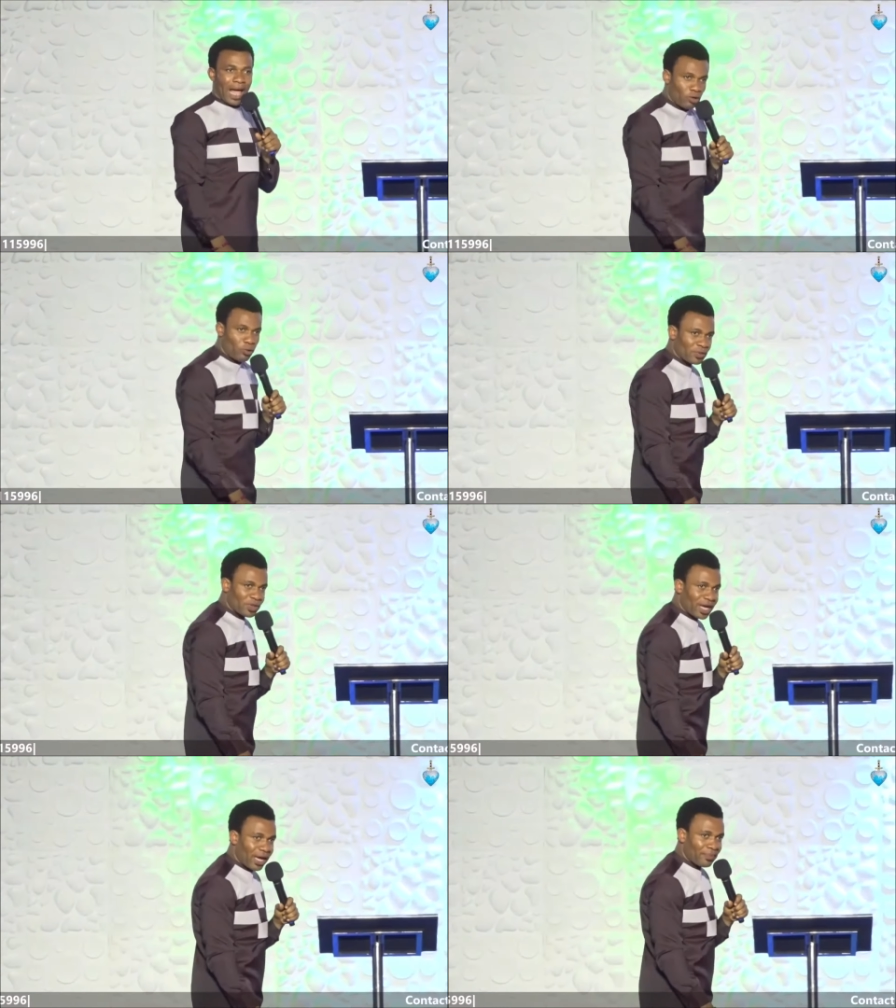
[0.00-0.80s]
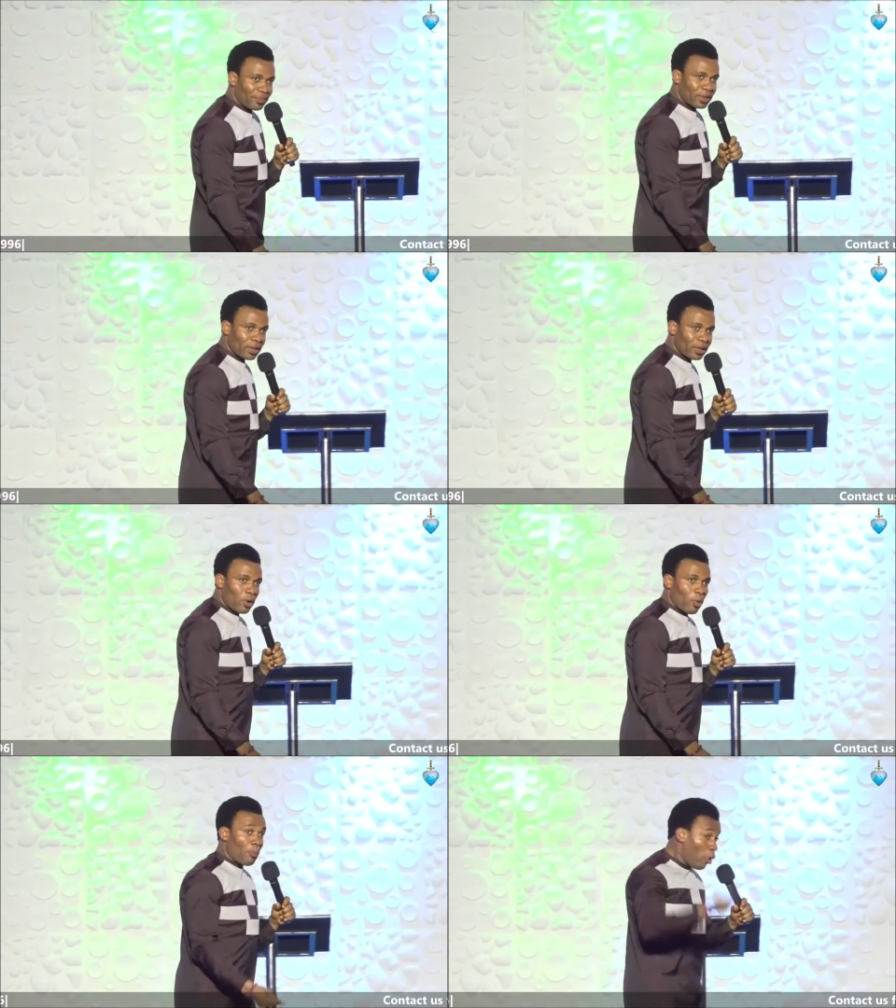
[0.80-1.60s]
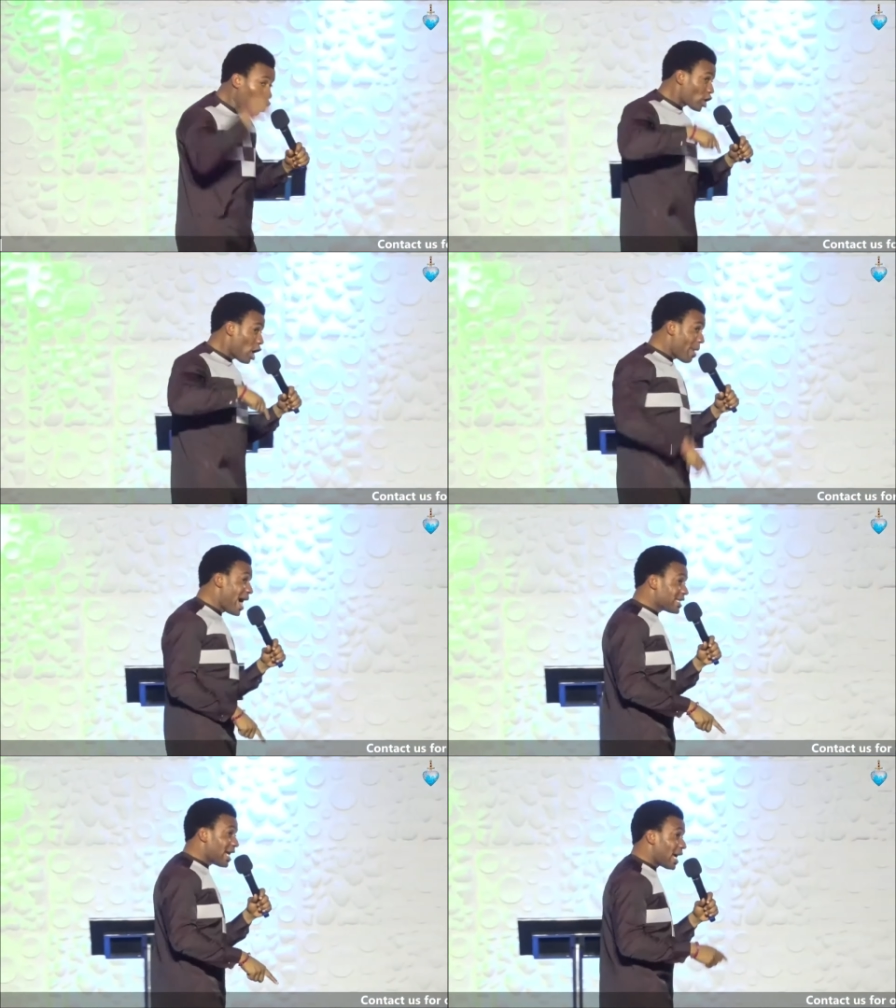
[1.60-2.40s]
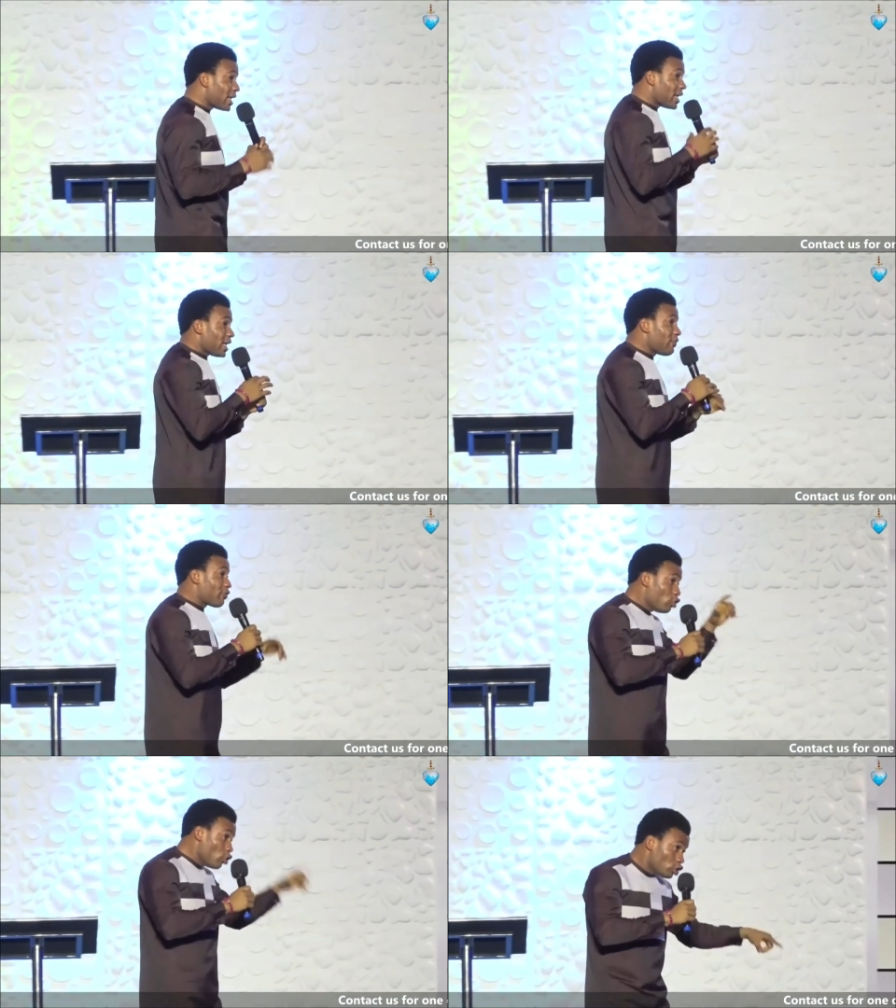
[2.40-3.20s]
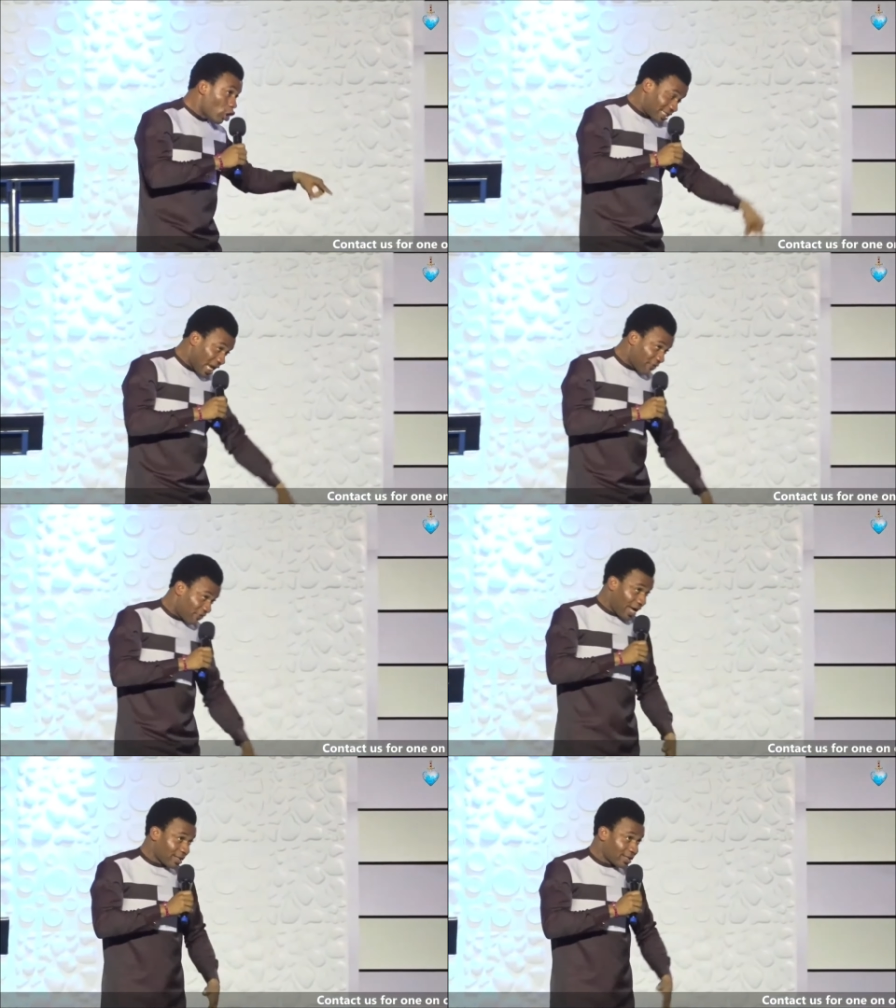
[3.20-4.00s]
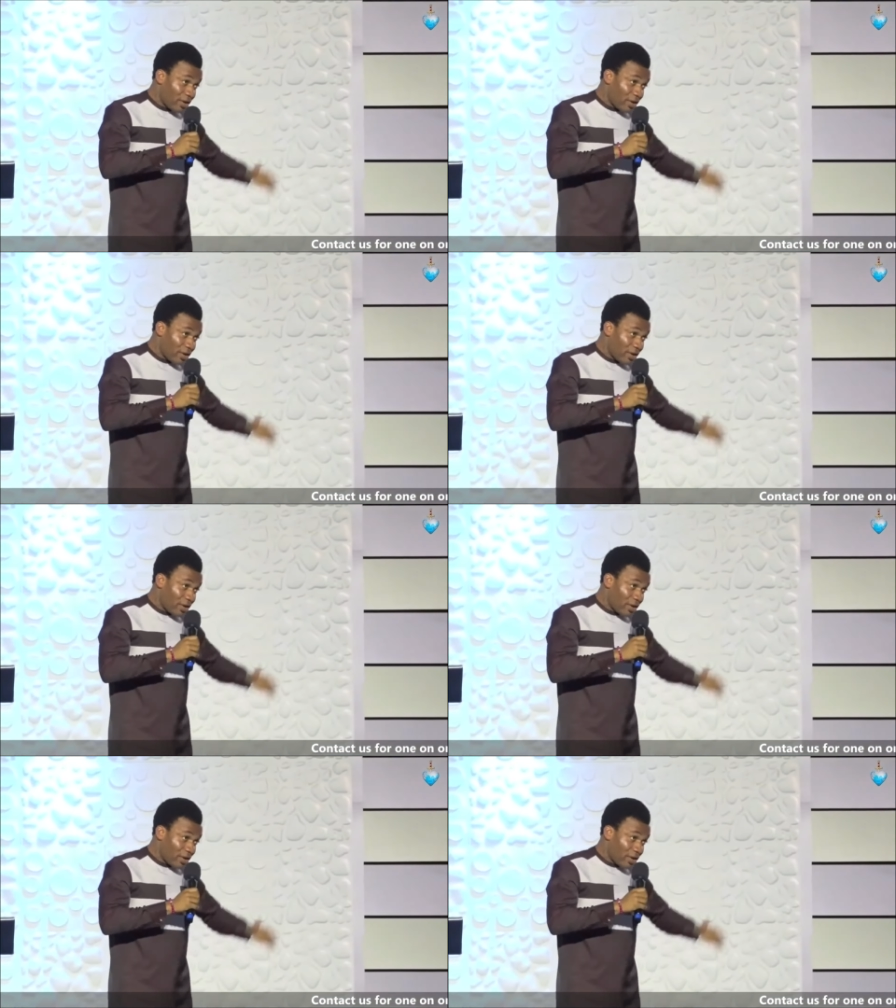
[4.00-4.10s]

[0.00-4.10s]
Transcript: Are you with me now? Put your mind now. If you yourself now, the